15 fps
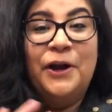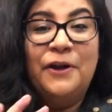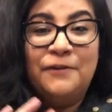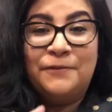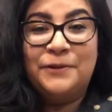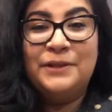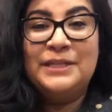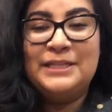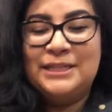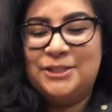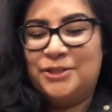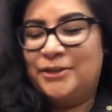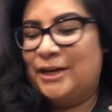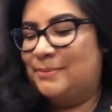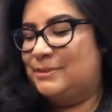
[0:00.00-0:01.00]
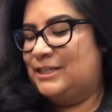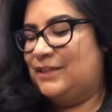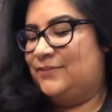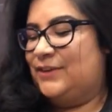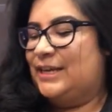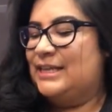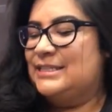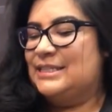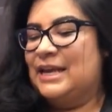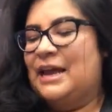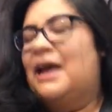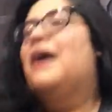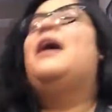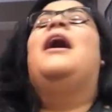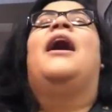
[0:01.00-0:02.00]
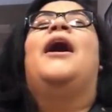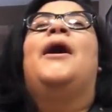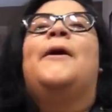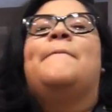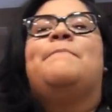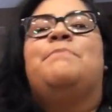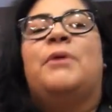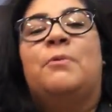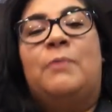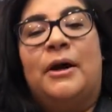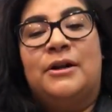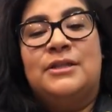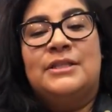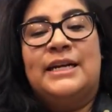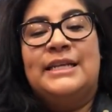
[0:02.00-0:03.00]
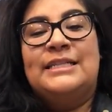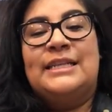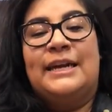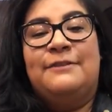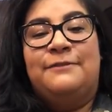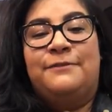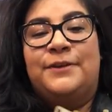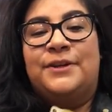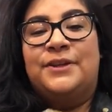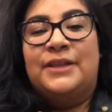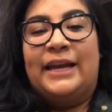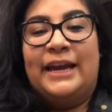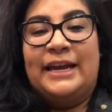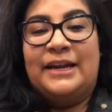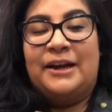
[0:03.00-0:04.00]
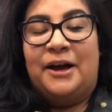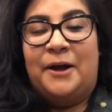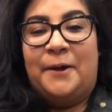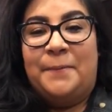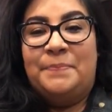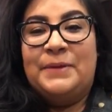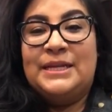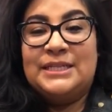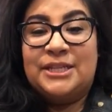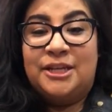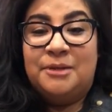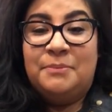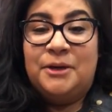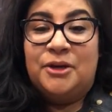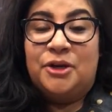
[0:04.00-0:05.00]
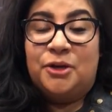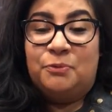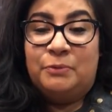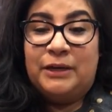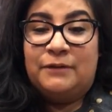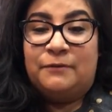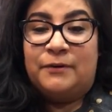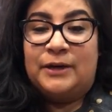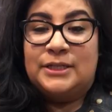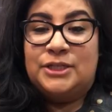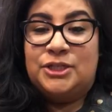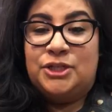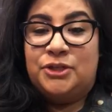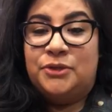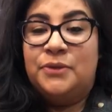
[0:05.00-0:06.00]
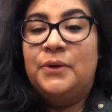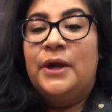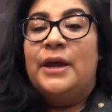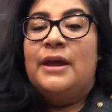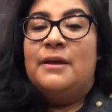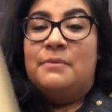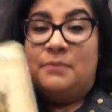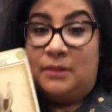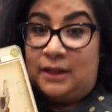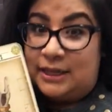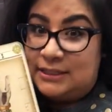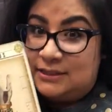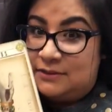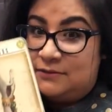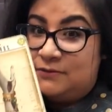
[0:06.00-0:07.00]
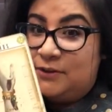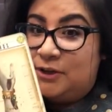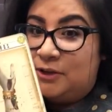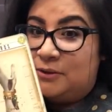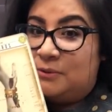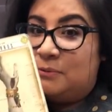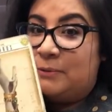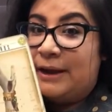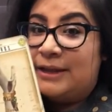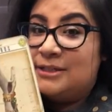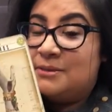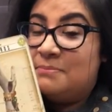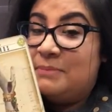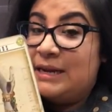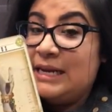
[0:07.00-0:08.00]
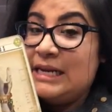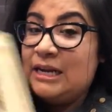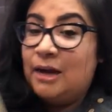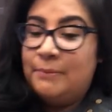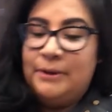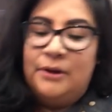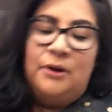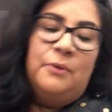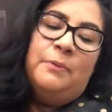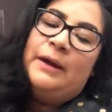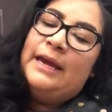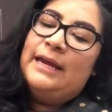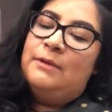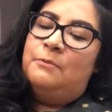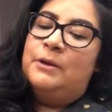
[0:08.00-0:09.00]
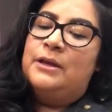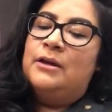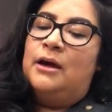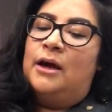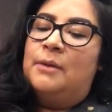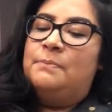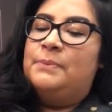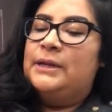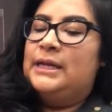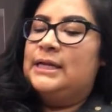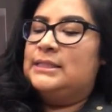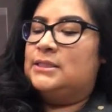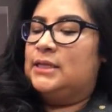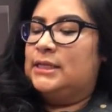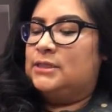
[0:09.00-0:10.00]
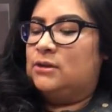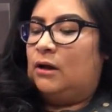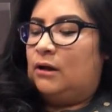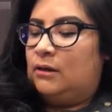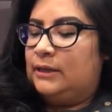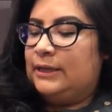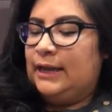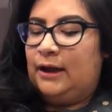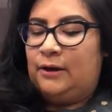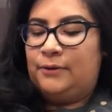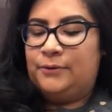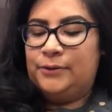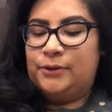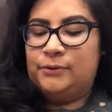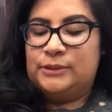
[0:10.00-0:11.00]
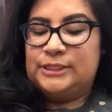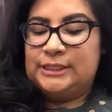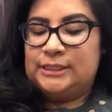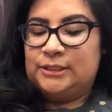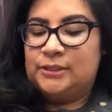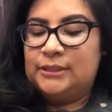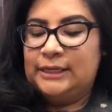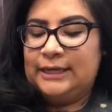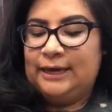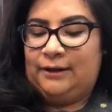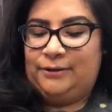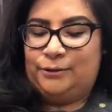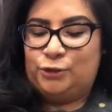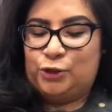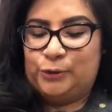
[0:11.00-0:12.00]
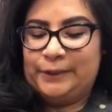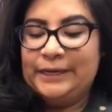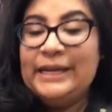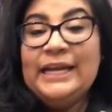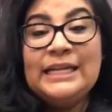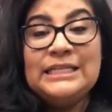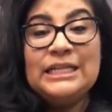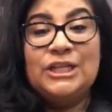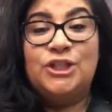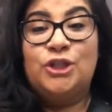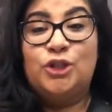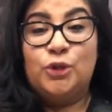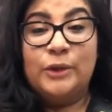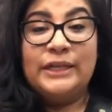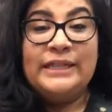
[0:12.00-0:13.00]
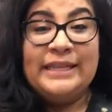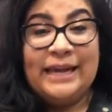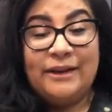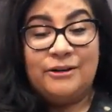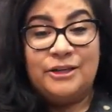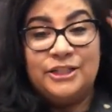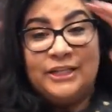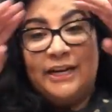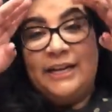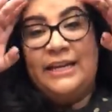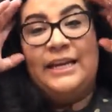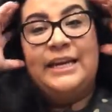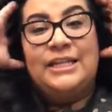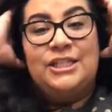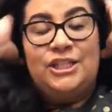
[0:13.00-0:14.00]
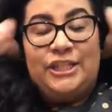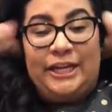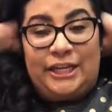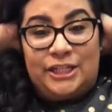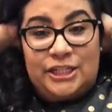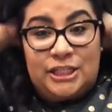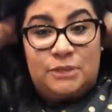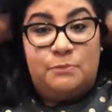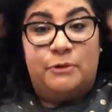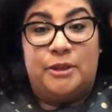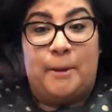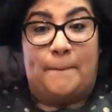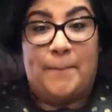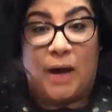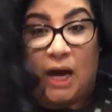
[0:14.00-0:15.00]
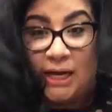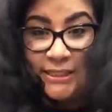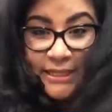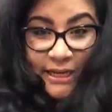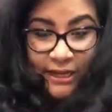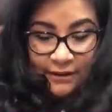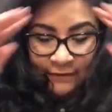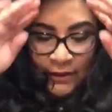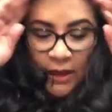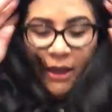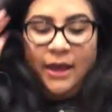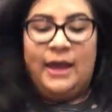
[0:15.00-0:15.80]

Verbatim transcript: for these Instagram TVs. Um, but water signs, I feel like um, it's gonna be a good week for us too. Lots of, you know, random money coming our way and whatnot, but it's, it's all in how you deal and how you treat it. So treat the energetic exchanges with a positive.